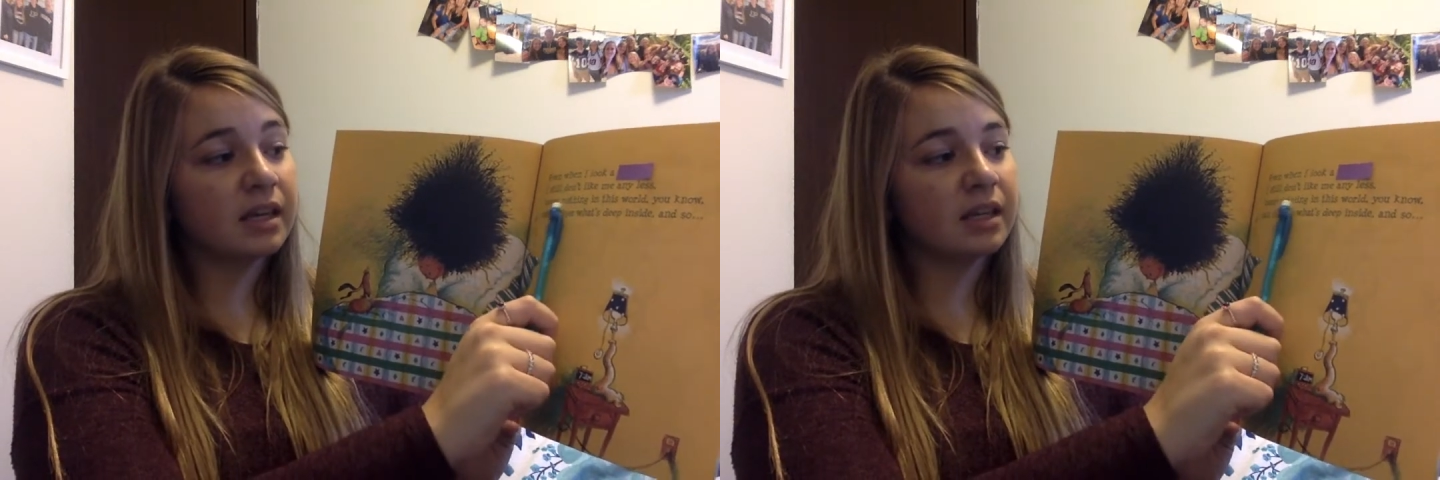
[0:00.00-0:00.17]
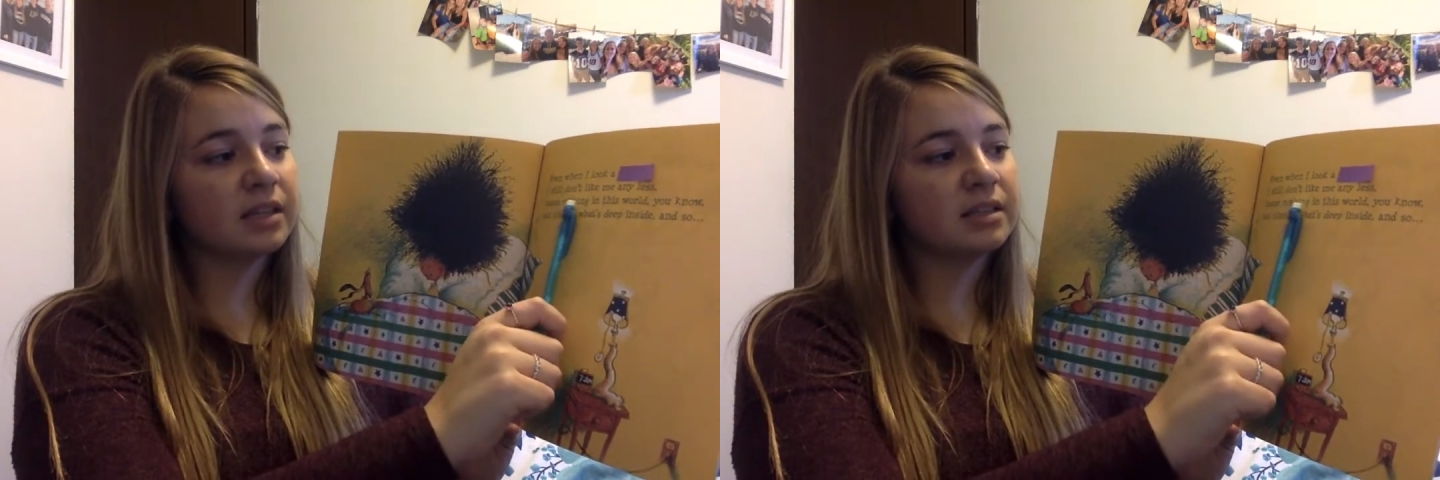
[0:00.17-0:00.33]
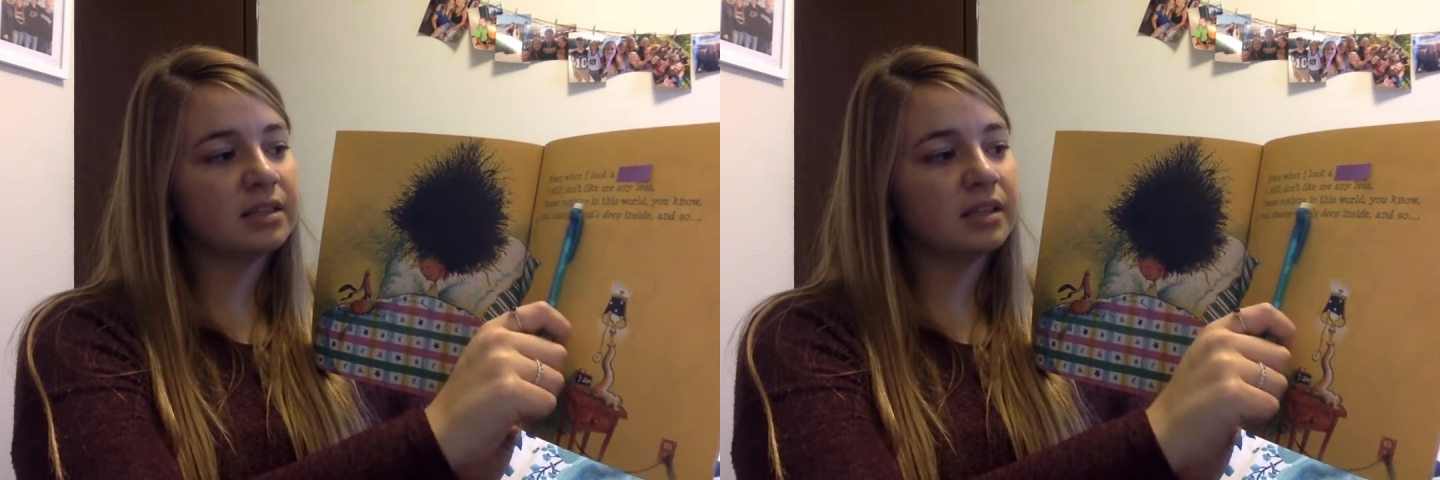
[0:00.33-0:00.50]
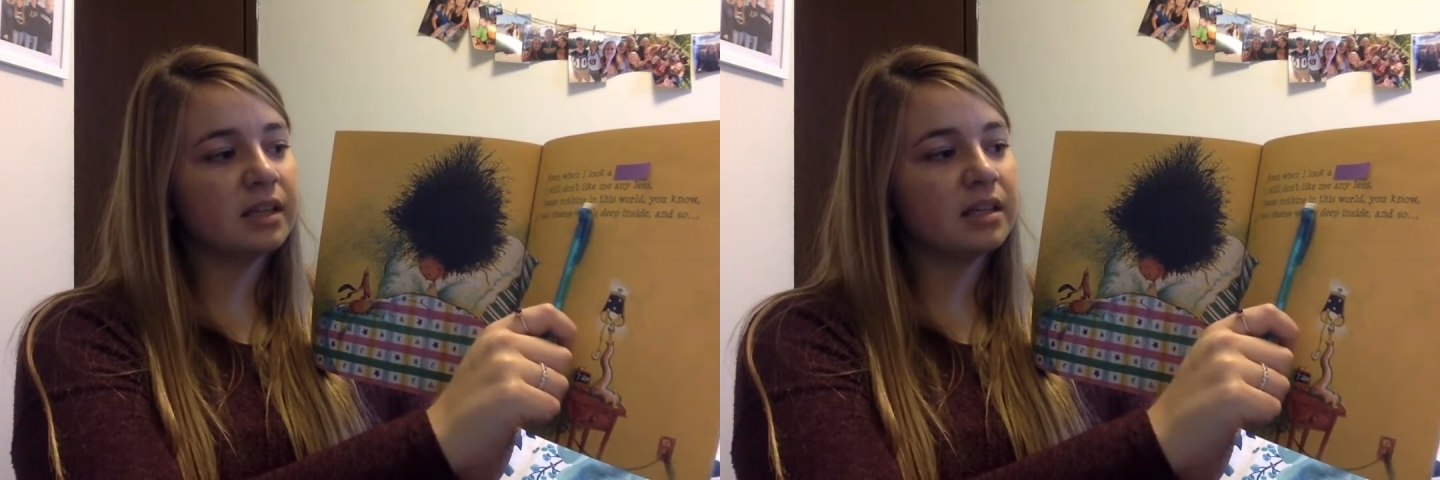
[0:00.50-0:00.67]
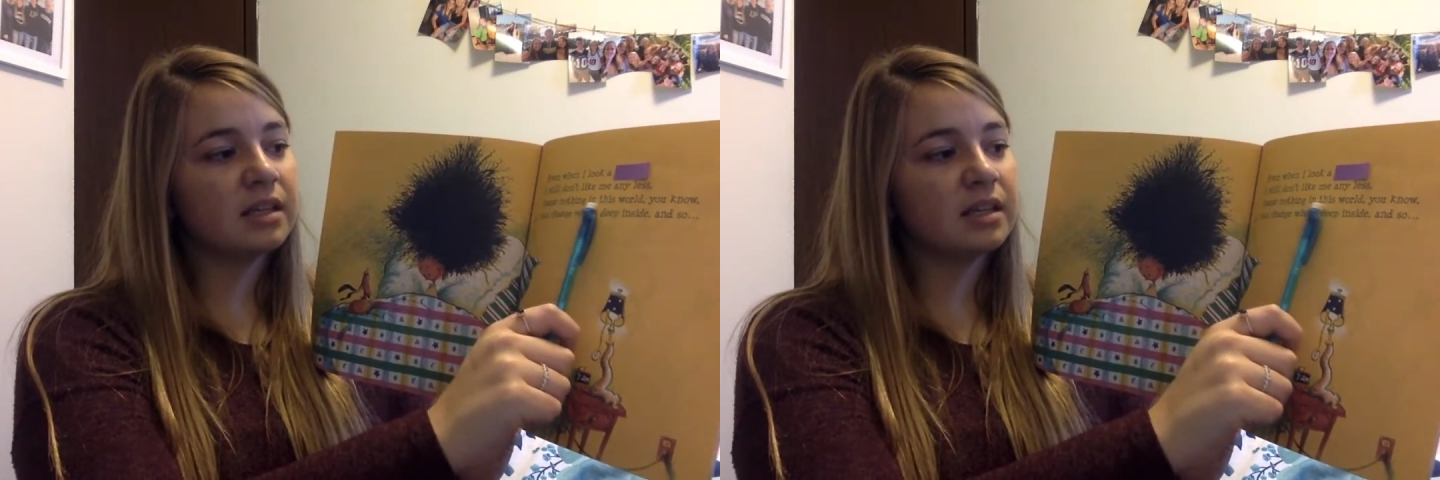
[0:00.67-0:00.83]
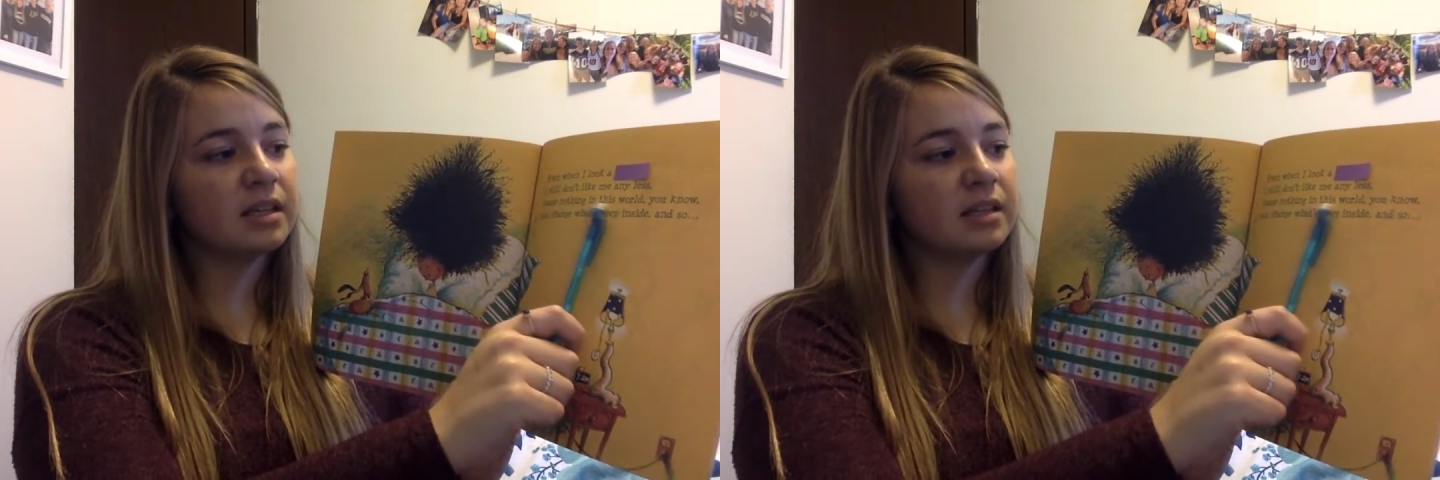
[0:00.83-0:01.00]
'cause
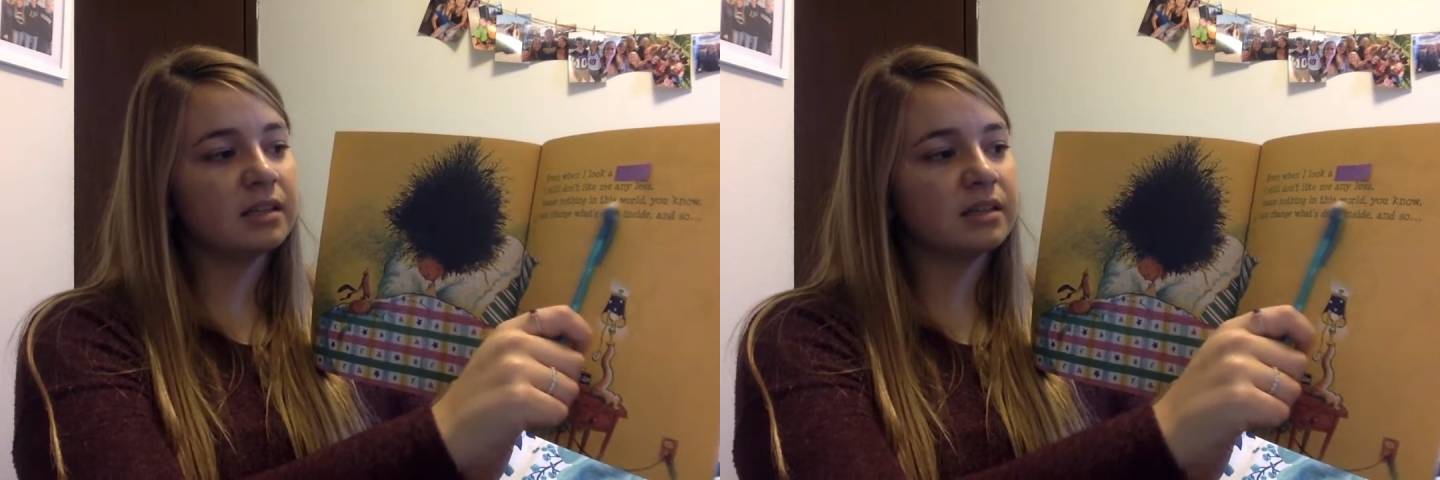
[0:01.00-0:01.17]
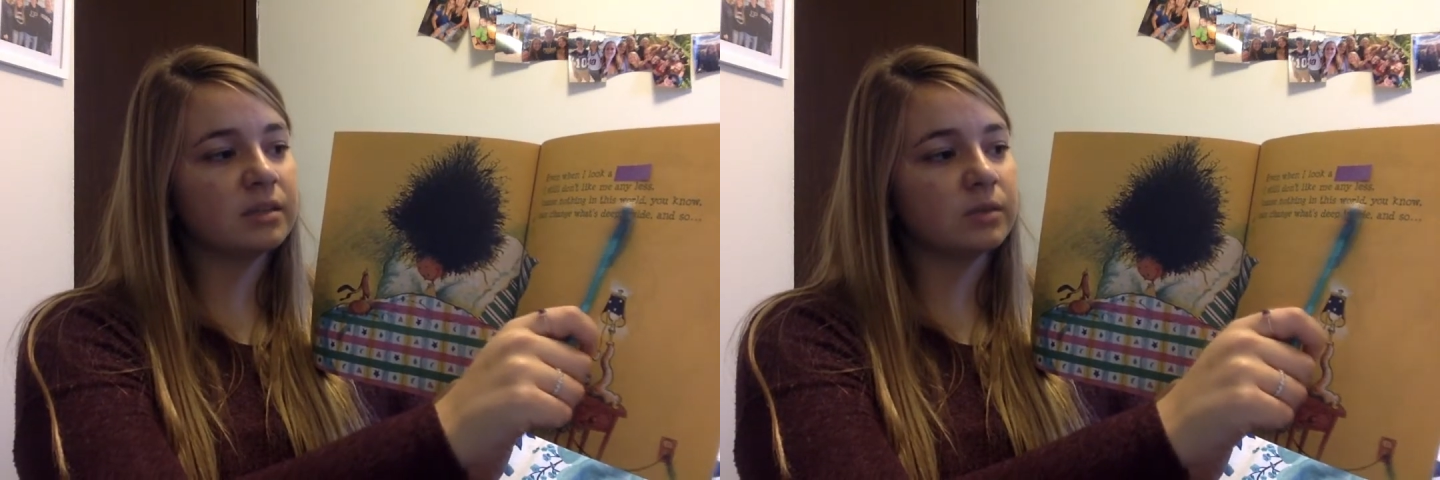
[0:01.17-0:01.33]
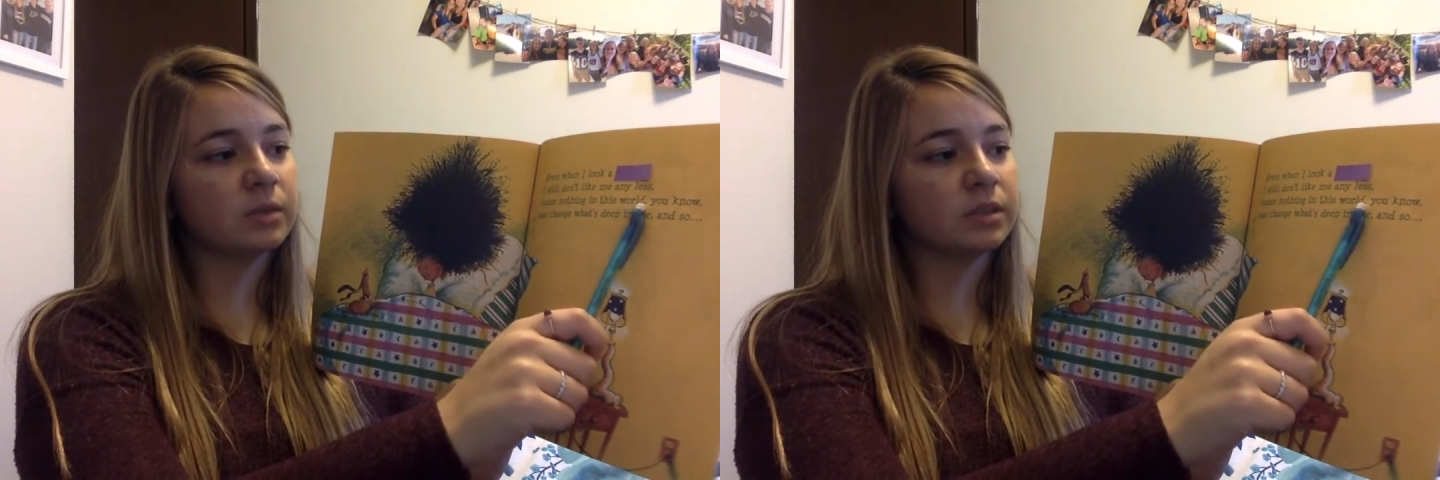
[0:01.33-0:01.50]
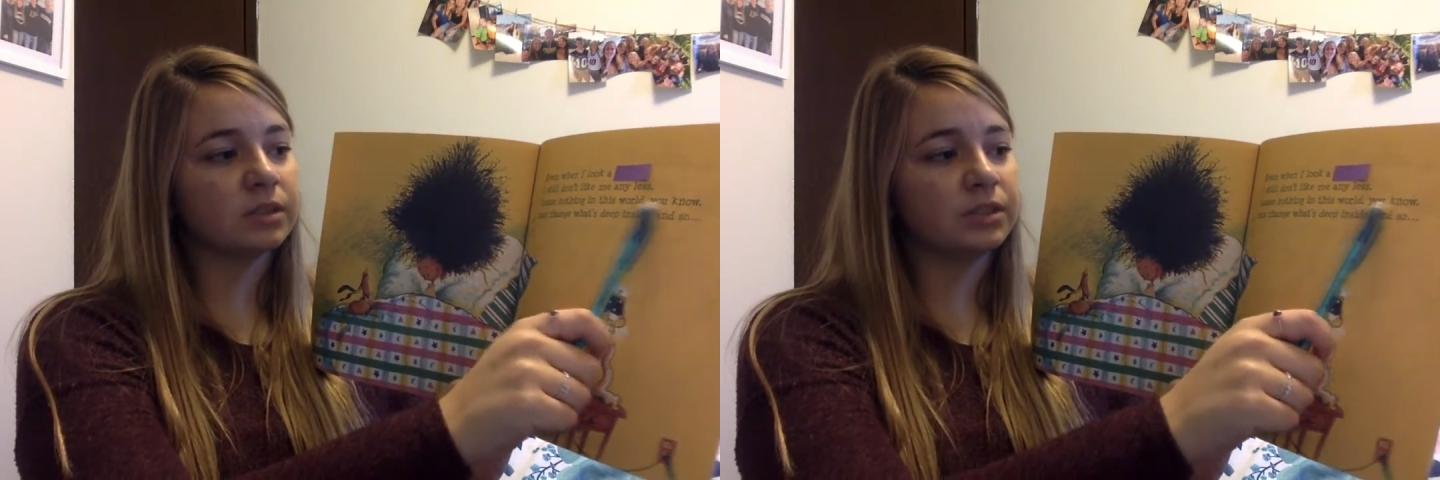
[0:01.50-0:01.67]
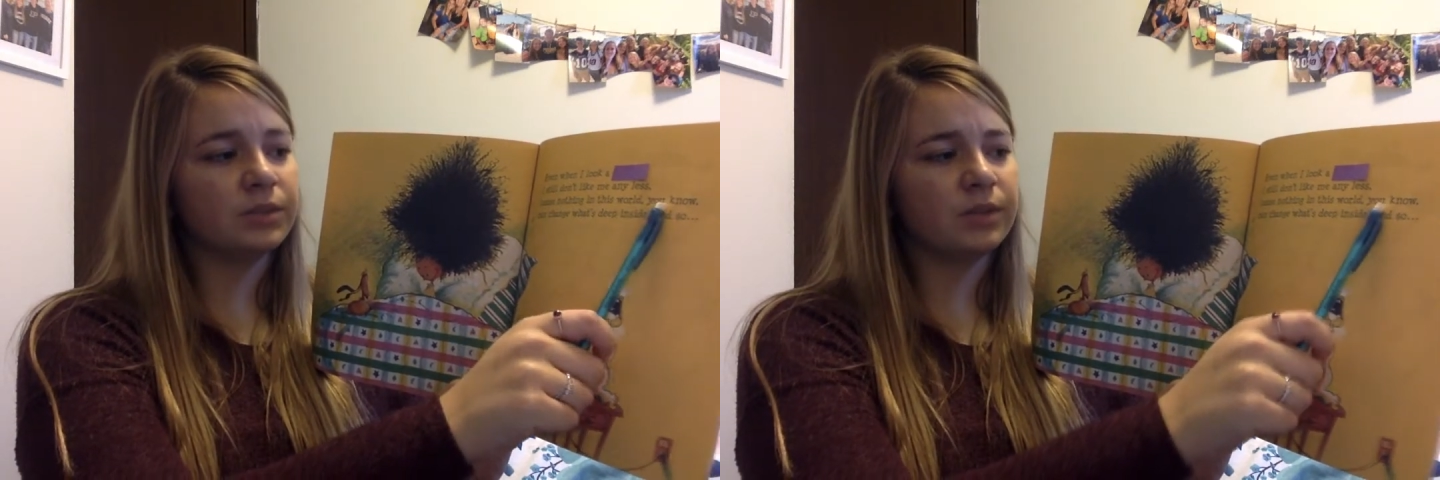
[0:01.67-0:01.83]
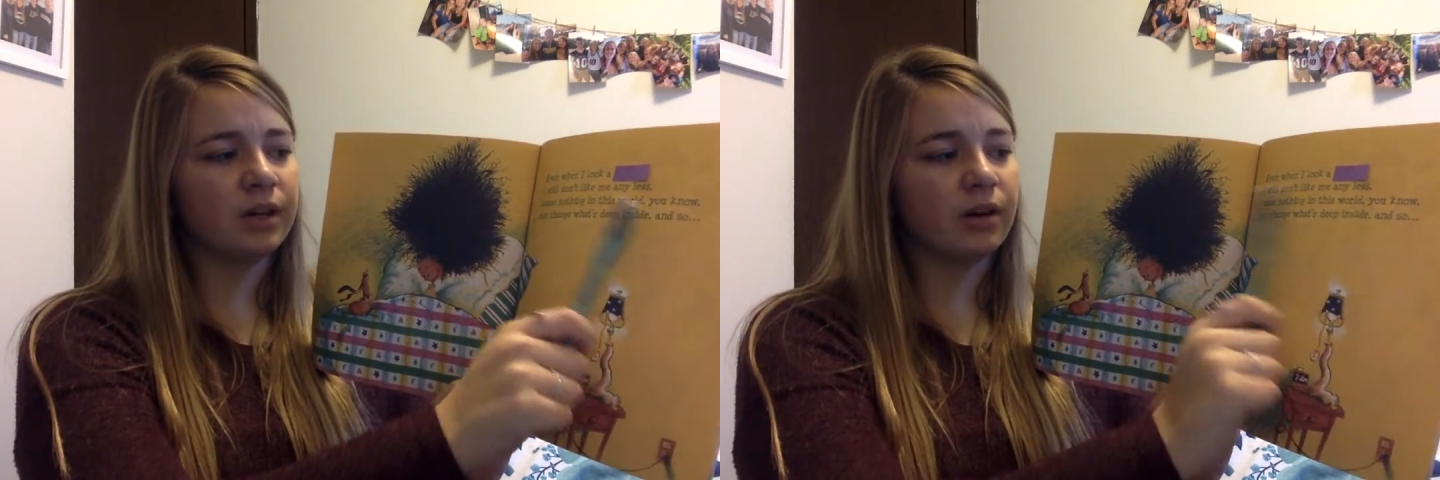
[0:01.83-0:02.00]
nothing in this world, you
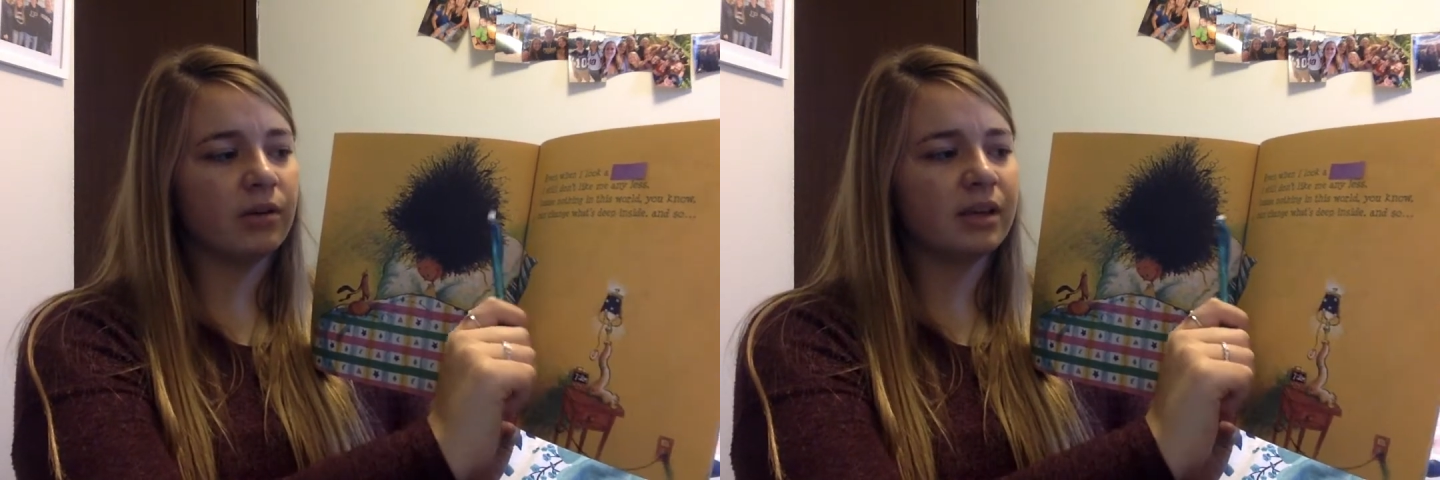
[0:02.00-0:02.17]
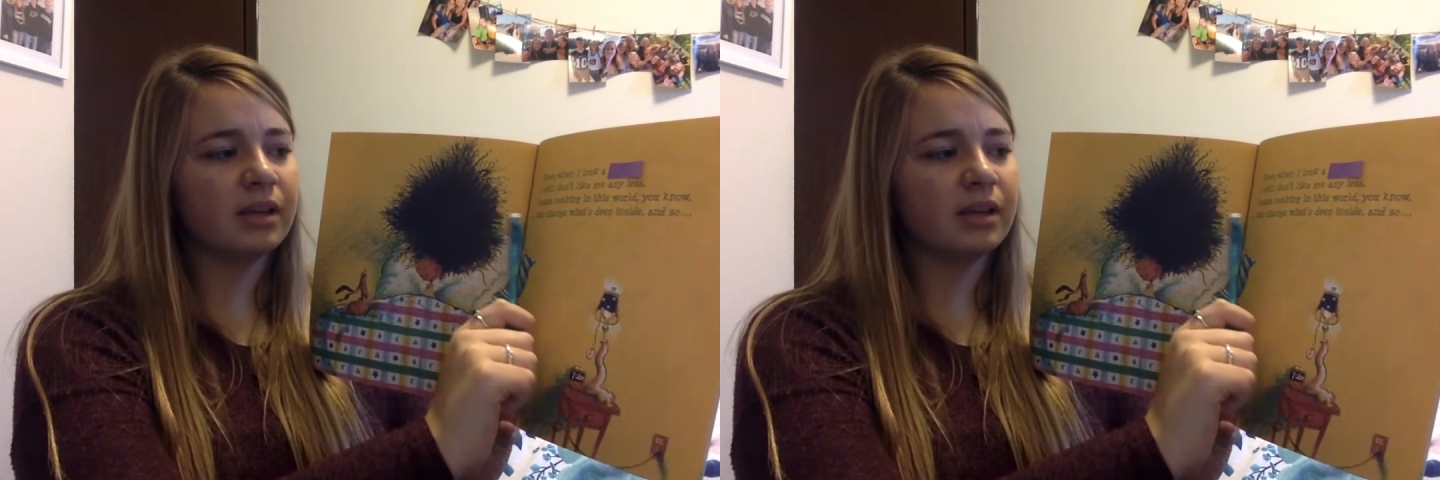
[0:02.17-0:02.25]
know,